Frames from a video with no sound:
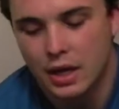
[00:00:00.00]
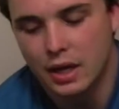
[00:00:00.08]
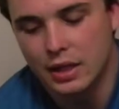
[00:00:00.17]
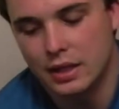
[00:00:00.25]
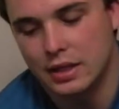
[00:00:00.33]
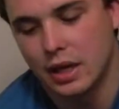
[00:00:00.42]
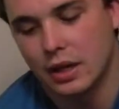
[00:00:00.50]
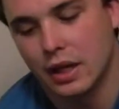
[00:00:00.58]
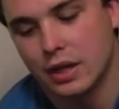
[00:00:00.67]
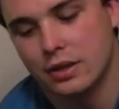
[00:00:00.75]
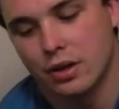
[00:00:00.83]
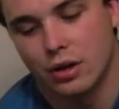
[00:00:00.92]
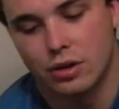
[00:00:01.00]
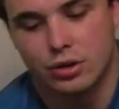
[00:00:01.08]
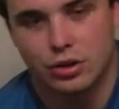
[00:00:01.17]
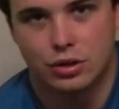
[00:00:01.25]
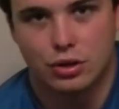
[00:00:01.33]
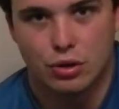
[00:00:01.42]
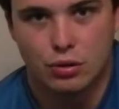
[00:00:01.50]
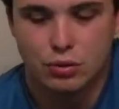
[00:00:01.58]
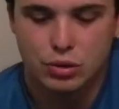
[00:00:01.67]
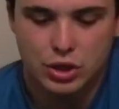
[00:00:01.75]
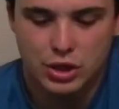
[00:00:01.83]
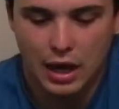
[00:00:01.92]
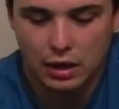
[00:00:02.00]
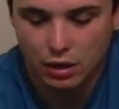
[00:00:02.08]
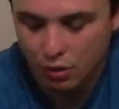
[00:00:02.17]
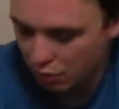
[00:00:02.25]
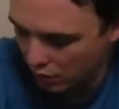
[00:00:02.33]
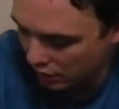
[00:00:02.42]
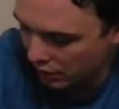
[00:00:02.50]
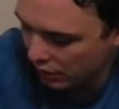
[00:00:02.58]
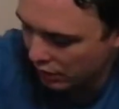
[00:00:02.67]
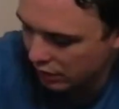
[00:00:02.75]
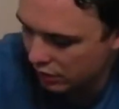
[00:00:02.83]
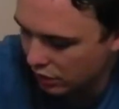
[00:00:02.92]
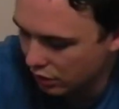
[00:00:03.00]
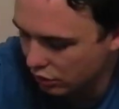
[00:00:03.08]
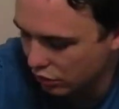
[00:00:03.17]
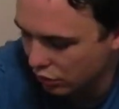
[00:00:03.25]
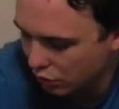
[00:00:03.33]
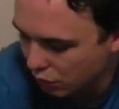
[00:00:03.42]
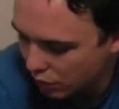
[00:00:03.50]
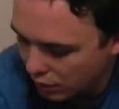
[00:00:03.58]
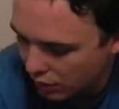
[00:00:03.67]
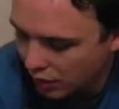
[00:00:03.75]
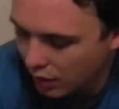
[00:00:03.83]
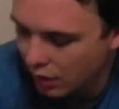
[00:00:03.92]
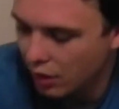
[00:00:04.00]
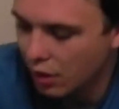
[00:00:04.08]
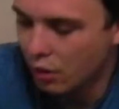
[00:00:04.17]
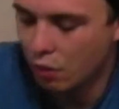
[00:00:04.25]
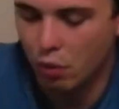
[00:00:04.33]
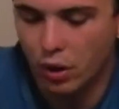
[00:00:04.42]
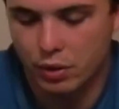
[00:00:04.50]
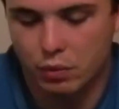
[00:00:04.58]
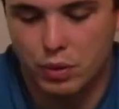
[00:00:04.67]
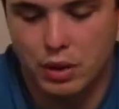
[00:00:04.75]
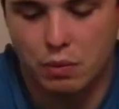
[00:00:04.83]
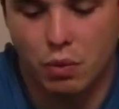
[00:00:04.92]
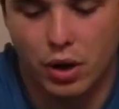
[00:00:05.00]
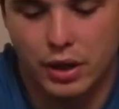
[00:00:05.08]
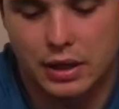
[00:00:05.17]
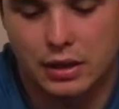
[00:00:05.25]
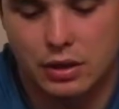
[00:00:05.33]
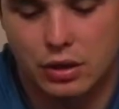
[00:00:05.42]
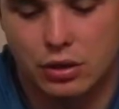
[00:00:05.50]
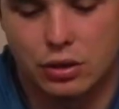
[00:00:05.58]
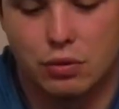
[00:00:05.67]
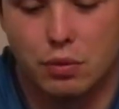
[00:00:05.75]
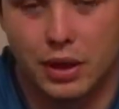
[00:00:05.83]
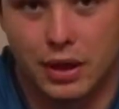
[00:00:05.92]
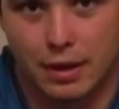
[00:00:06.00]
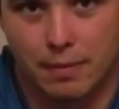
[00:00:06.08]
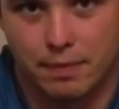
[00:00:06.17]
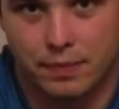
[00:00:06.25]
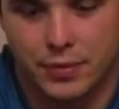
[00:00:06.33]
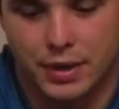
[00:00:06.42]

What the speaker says: These headlights are just too shallow to do what we wanted to do with them,